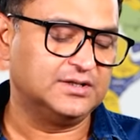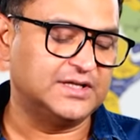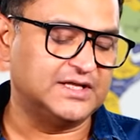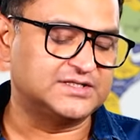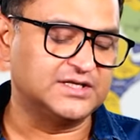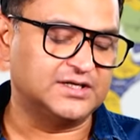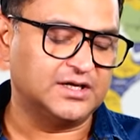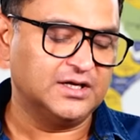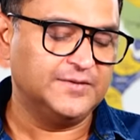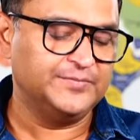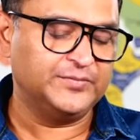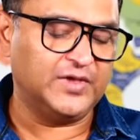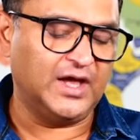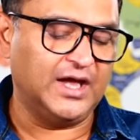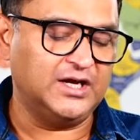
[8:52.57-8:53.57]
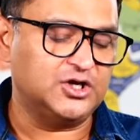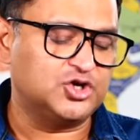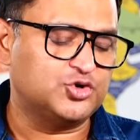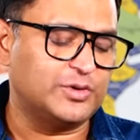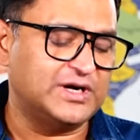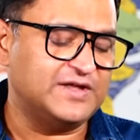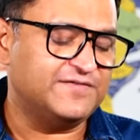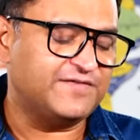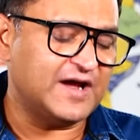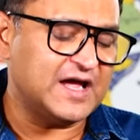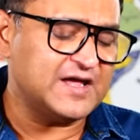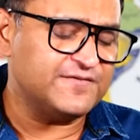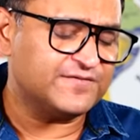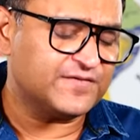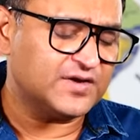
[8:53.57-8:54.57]
That's it. And
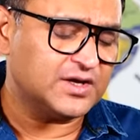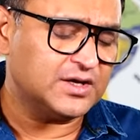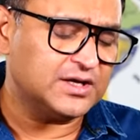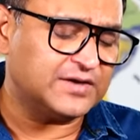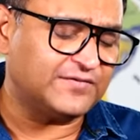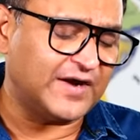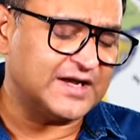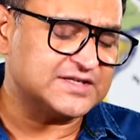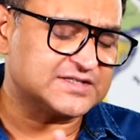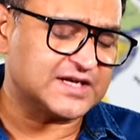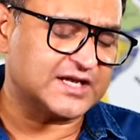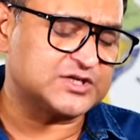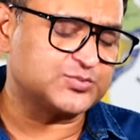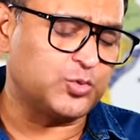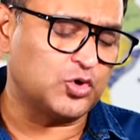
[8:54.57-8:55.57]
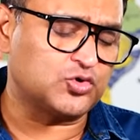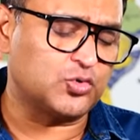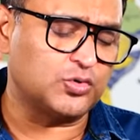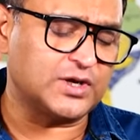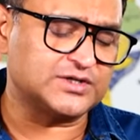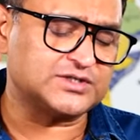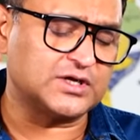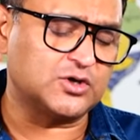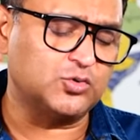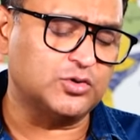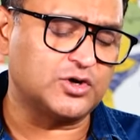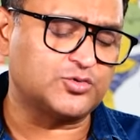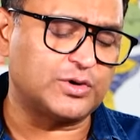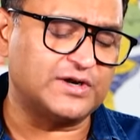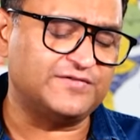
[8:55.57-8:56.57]
25 revised export quotas include
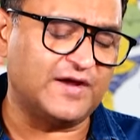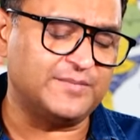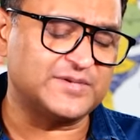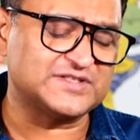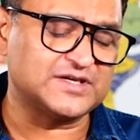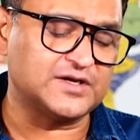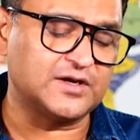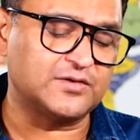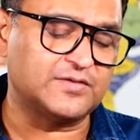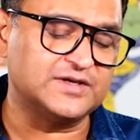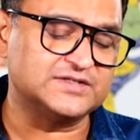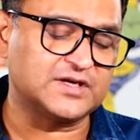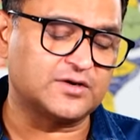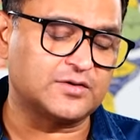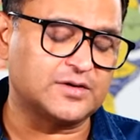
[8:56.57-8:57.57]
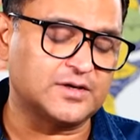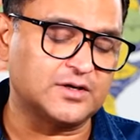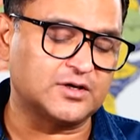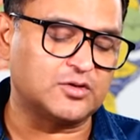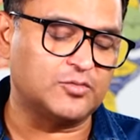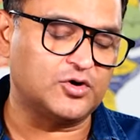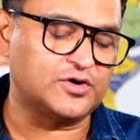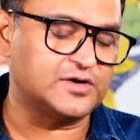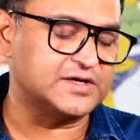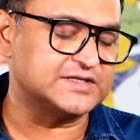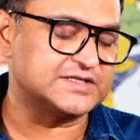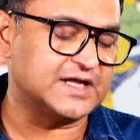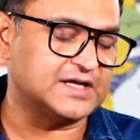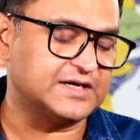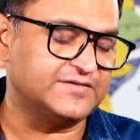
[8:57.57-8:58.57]
a 25% increase in critical
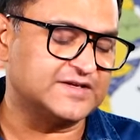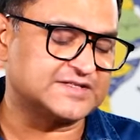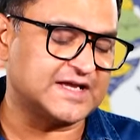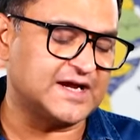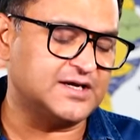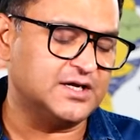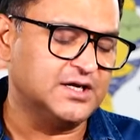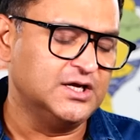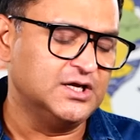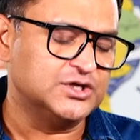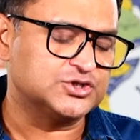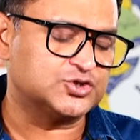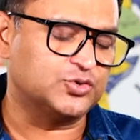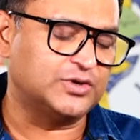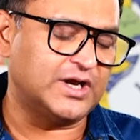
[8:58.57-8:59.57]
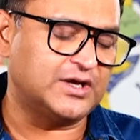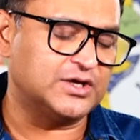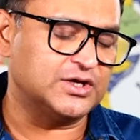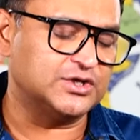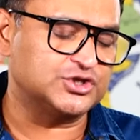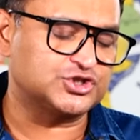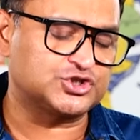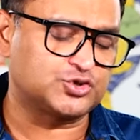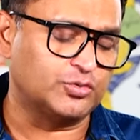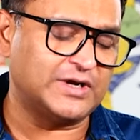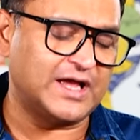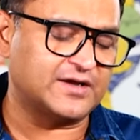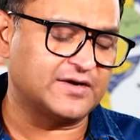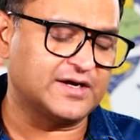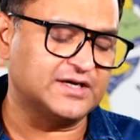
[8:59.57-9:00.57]
commodities like river sand, stone
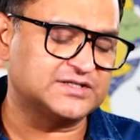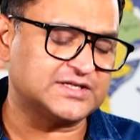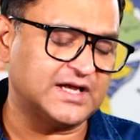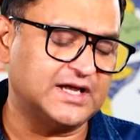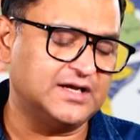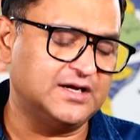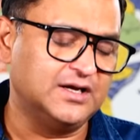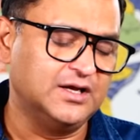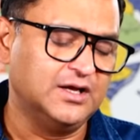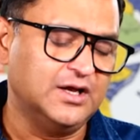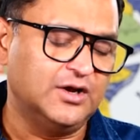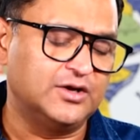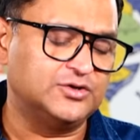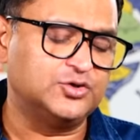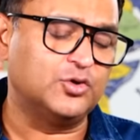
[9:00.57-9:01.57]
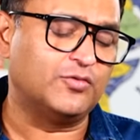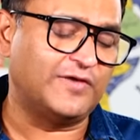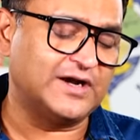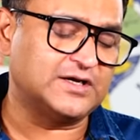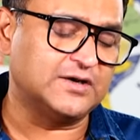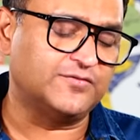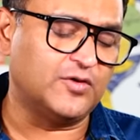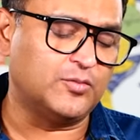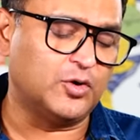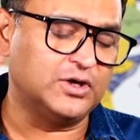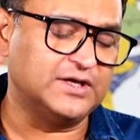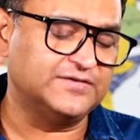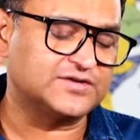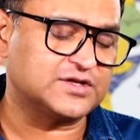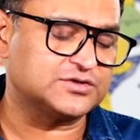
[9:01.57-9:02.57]
aggregates and, you know, vital for
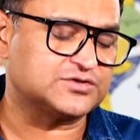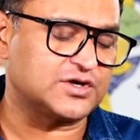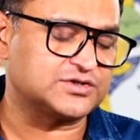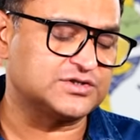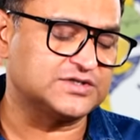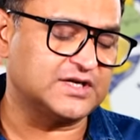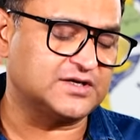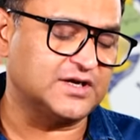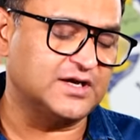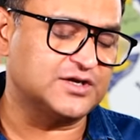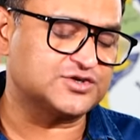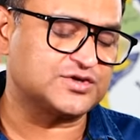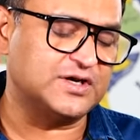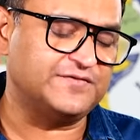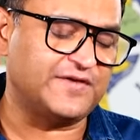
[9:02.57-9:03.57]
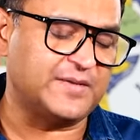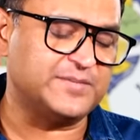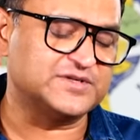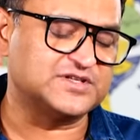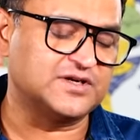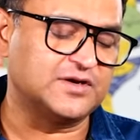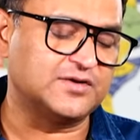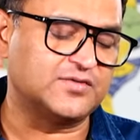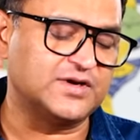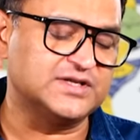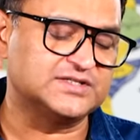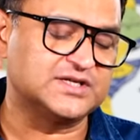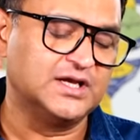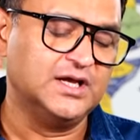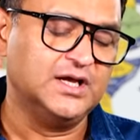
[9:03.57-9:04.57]
Maldives construction sector. Additionally, 5%
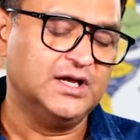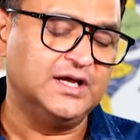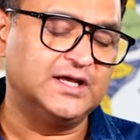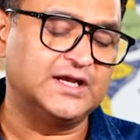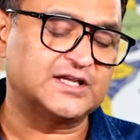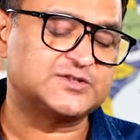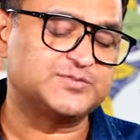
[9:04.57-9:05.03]
increase in